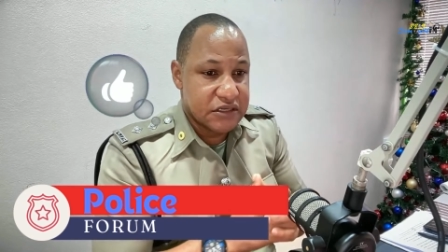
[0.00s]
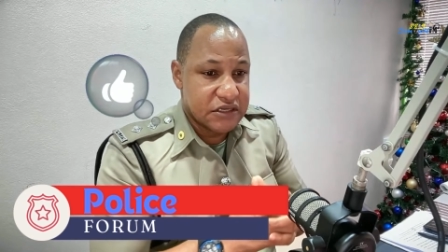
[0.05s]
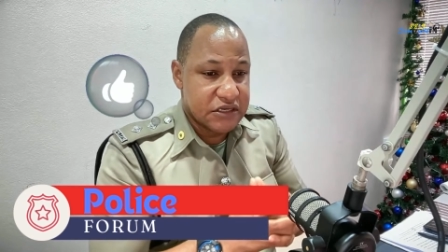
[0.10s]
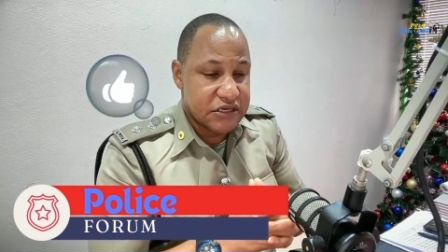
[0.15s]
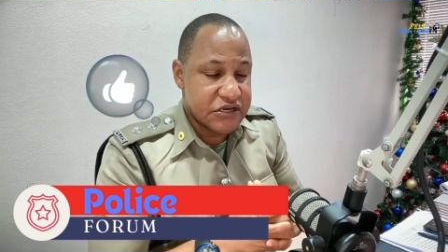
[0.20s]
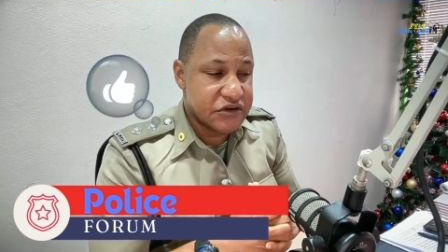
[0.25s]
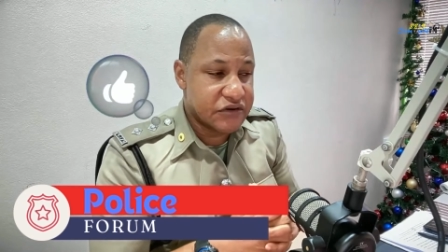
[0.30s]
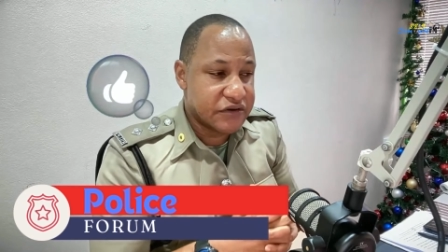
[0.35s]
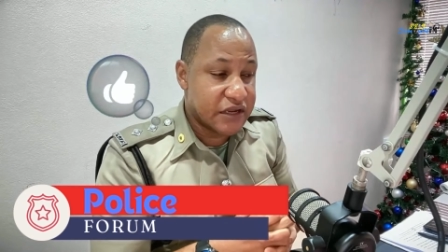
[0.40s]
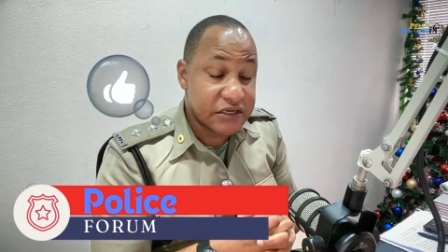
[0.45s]

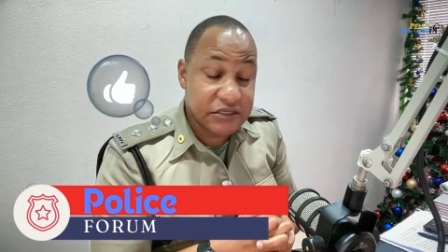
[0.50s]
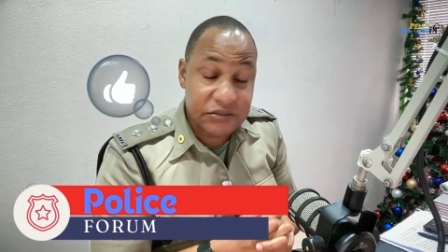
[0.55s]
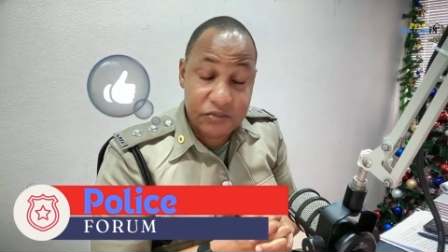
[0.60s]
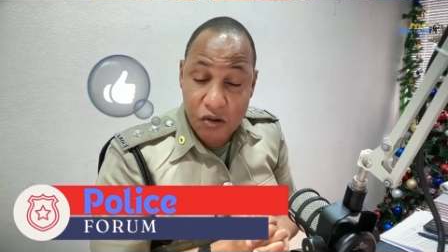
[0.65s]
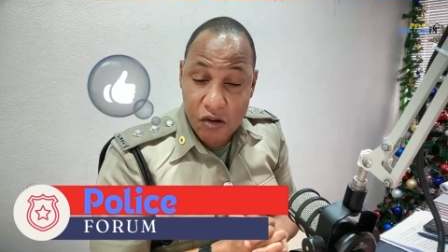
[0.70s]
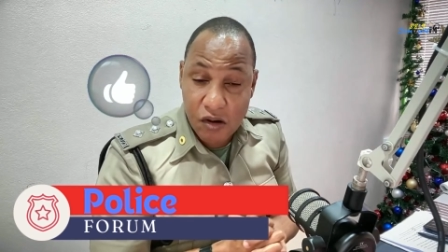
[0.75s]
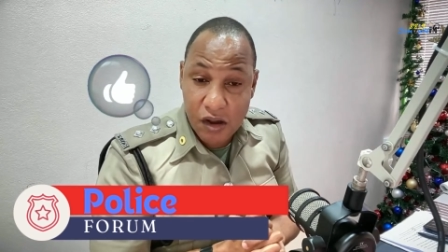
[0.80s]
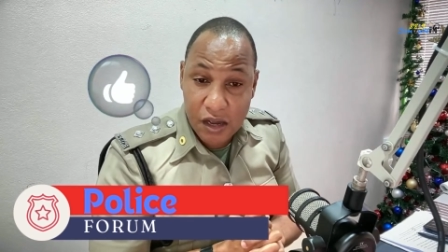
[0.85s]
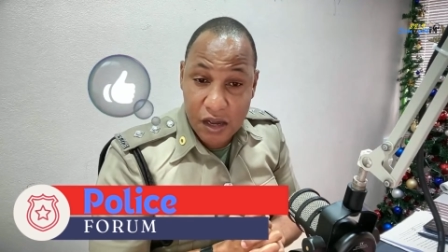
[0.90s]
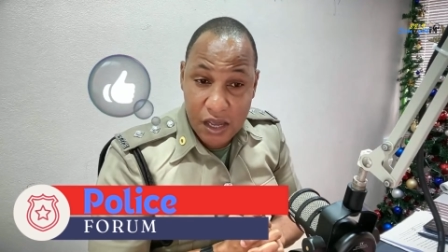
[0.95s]
there's more
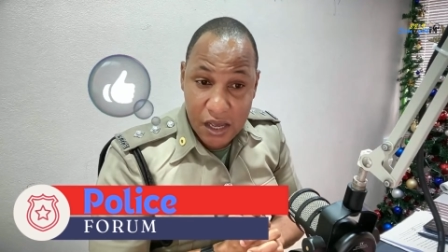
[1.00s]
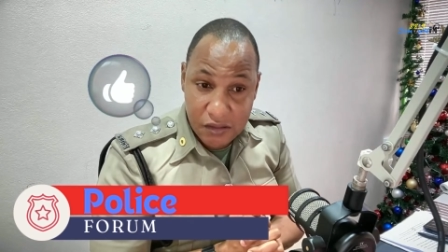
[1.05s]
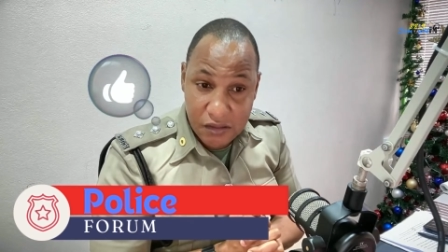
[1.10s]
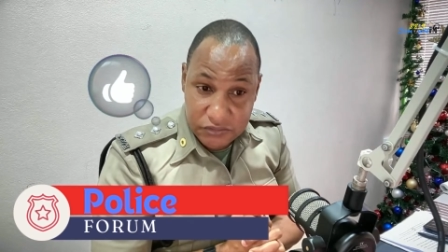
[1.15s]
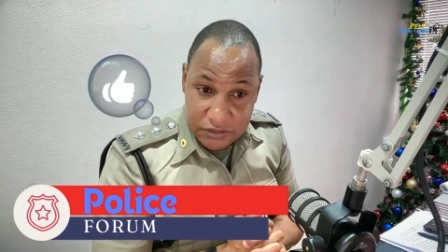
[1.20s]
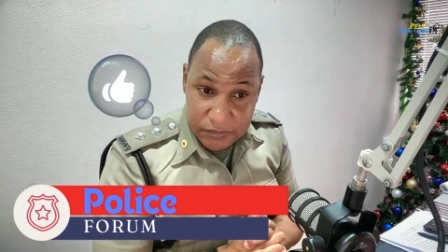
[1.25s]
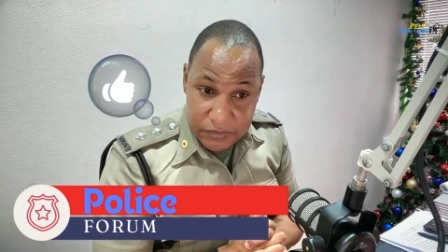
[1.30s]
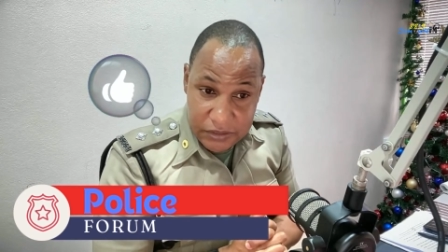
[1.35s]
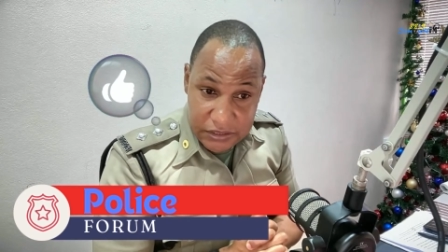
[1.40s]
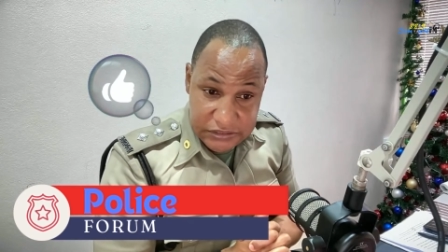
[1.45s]

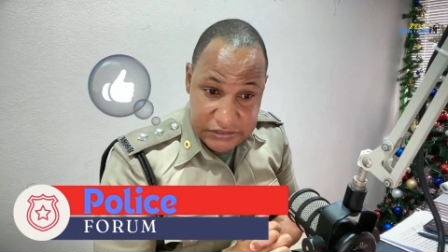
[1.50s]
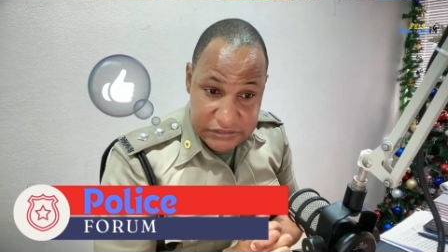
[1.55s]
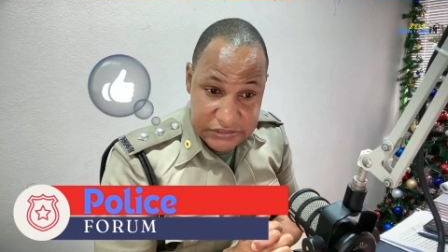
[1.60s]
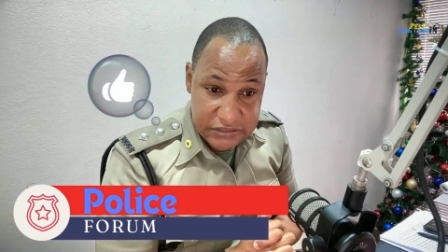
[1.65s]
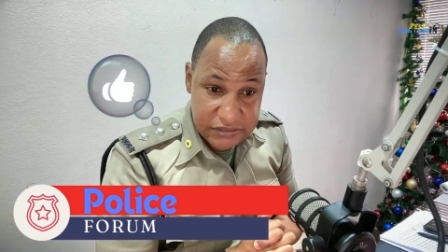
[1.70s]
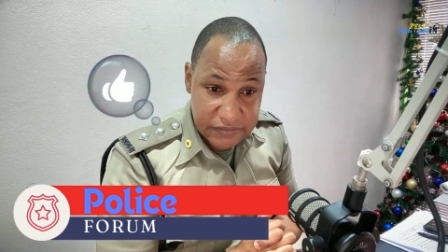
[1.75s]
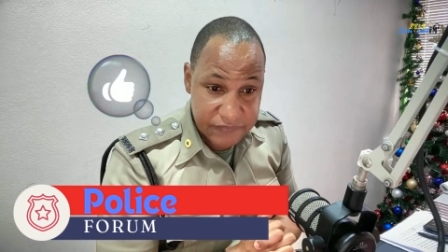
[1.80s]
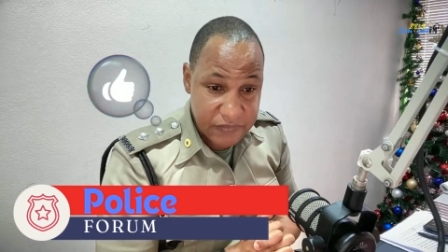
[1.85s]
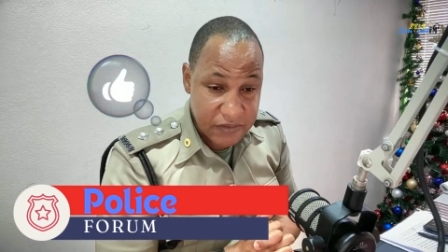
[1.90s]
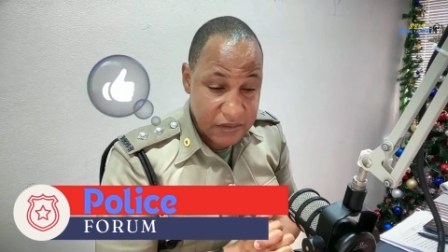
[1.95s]

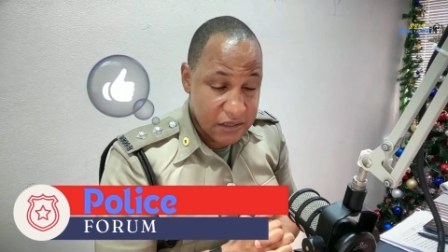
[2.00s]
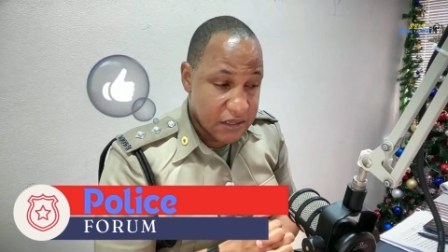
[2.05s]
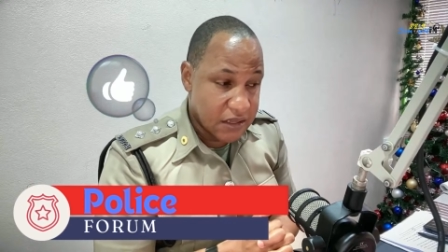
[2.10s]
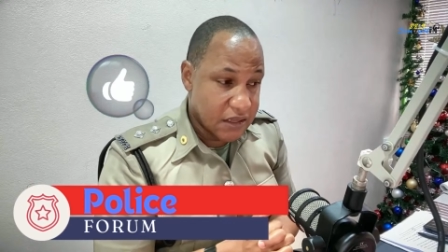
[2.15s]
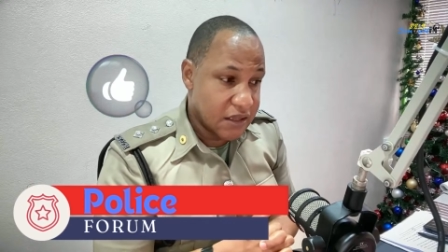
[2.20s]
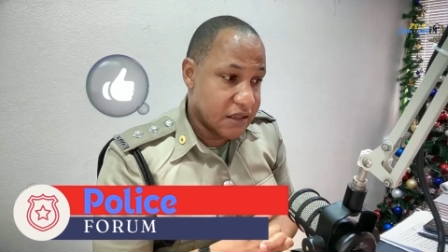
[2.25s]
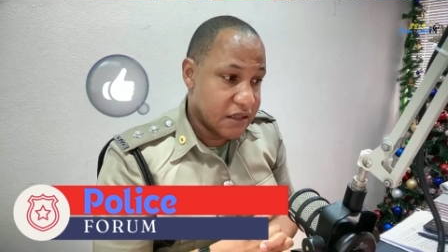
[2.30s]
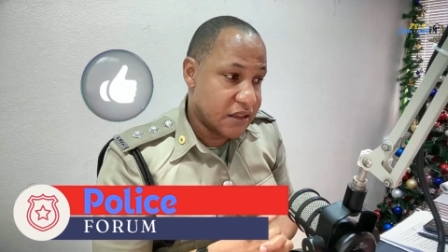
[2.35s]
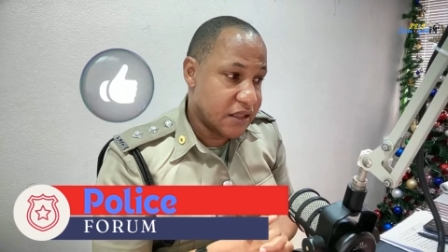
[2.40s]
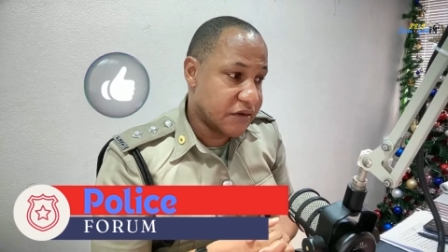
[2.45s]
accountability,
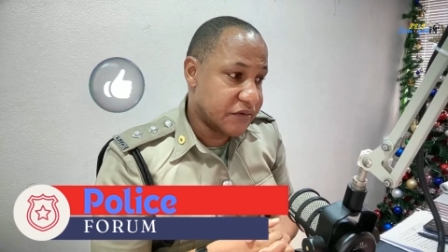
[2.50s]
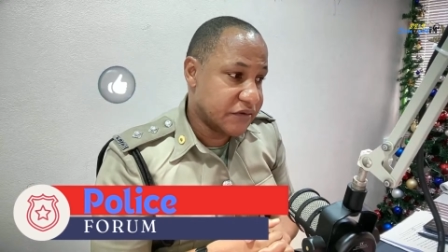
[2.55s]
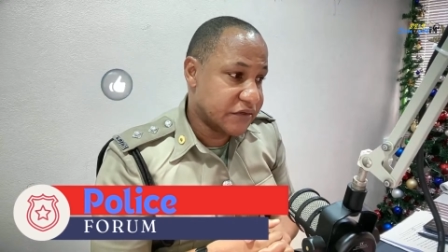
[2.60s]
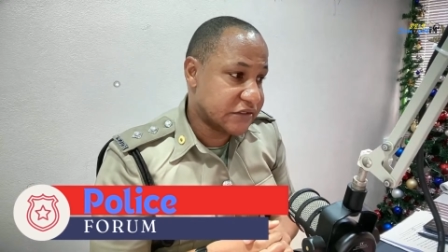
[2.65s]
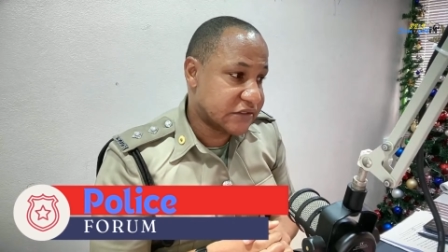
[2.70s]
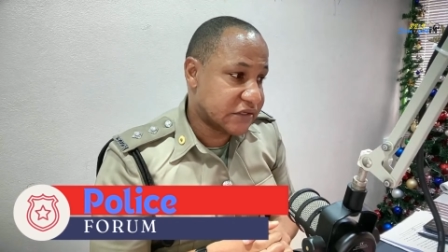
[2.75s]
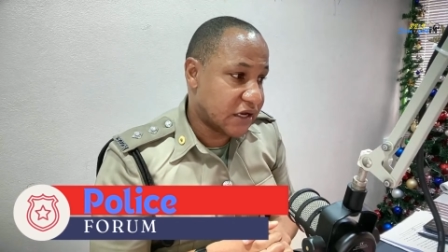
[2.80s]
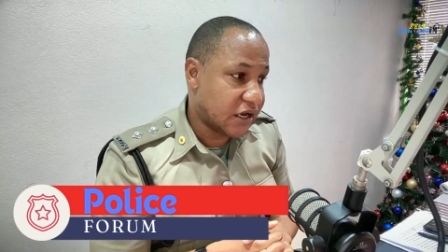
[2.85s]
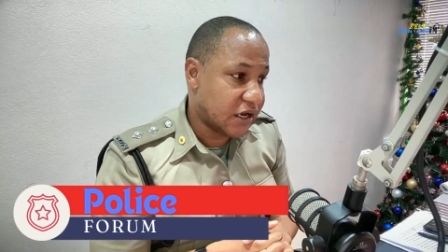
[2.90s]
there is